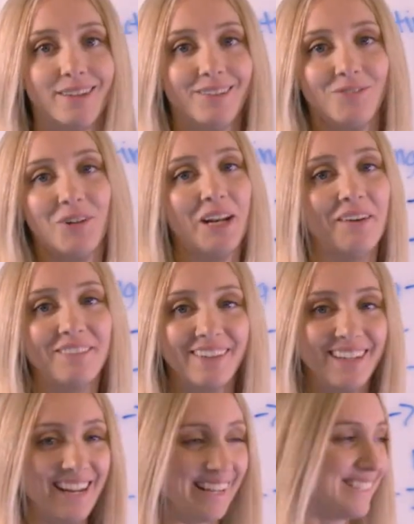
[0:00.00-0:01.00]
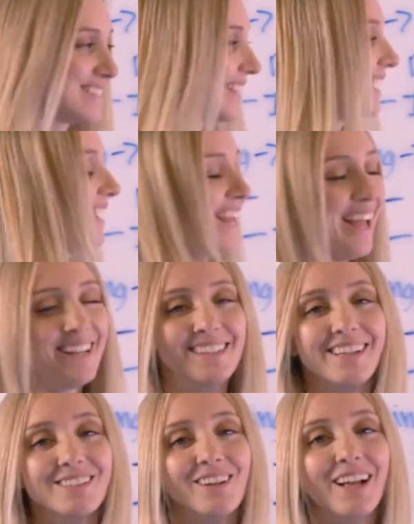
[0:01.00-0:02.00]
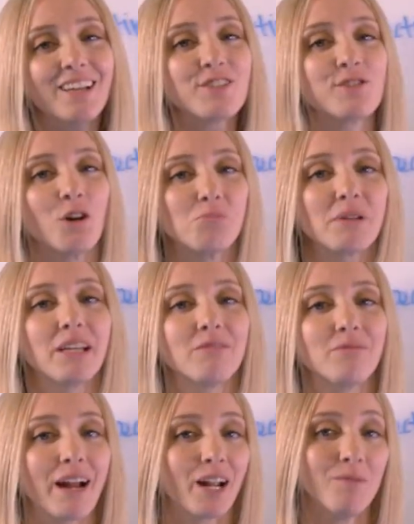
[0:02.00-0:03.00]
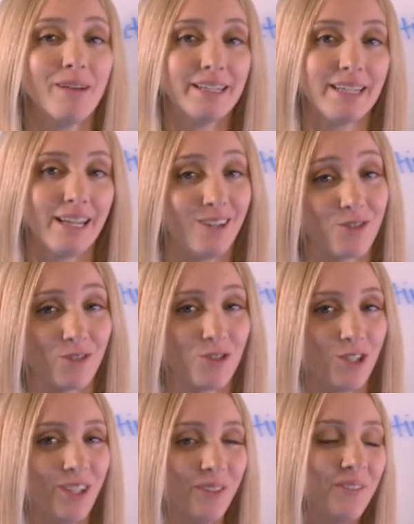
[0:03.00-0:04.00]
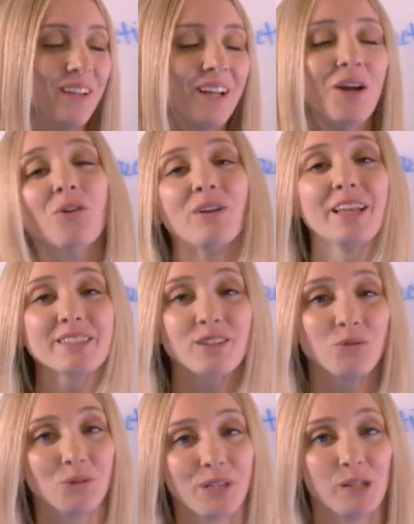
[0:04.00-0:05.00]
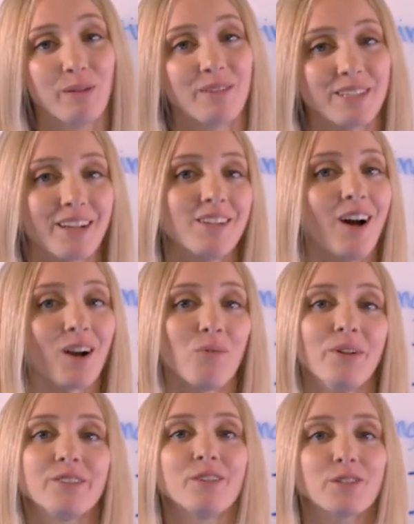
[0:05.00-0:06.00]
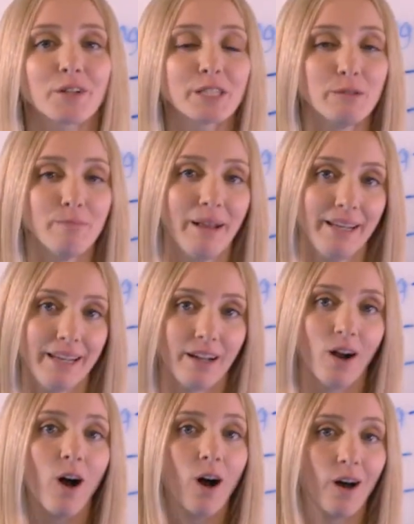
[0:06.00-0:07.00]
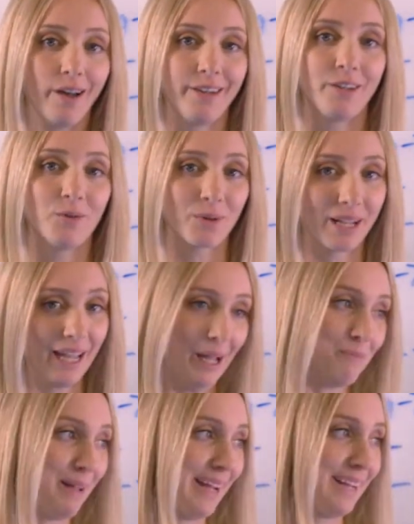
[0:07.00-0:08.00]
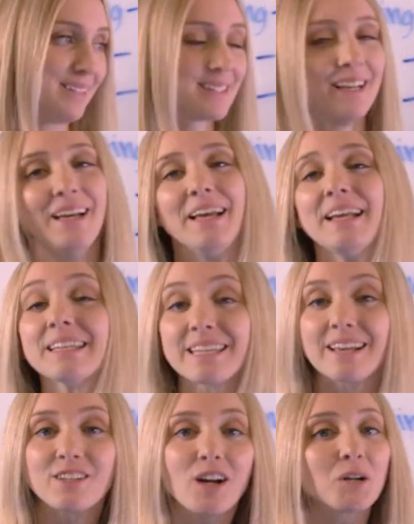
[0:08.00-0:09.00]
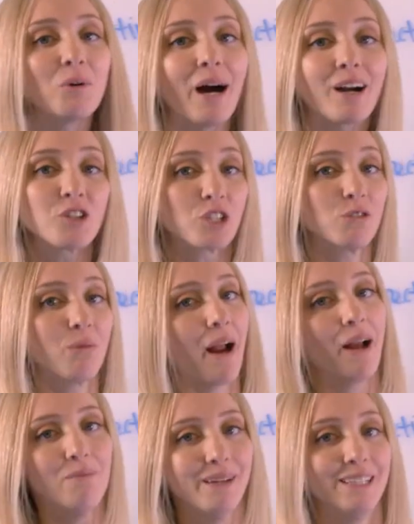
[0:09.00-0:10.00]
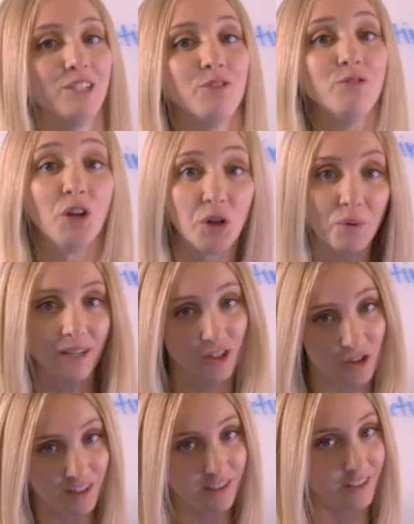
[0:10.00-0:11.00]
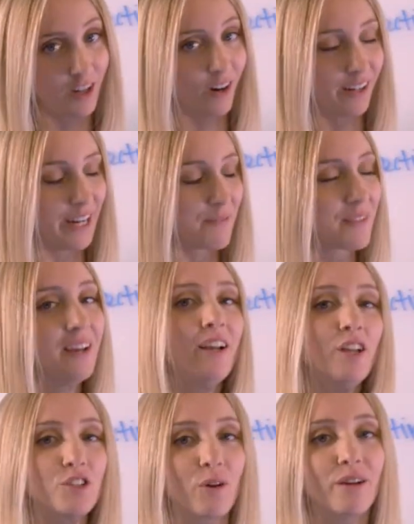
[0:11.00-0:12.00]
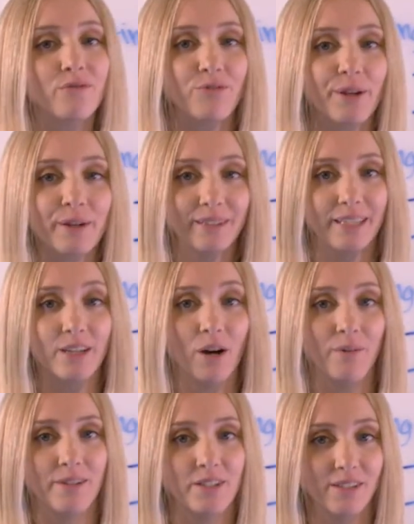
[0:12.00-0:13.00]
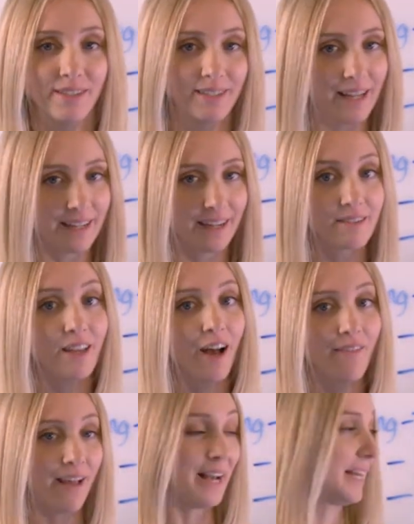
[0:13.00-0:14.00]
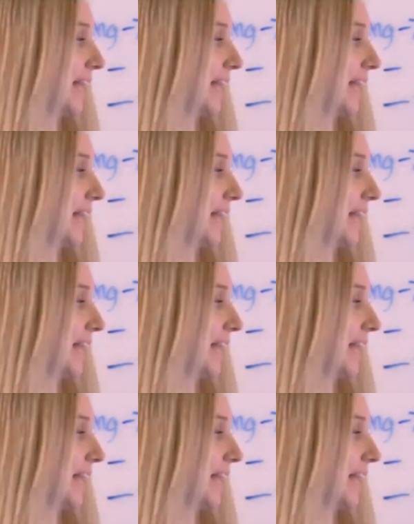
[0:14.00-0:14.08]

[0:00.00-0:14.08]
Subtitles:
whatever it is. And TikTok has so many recommended interests too. That's the cool thing about TikTok. Once you start spending on your campaigns, TikTok will actually recommend you new interests to target. So I frequently go into the settings of any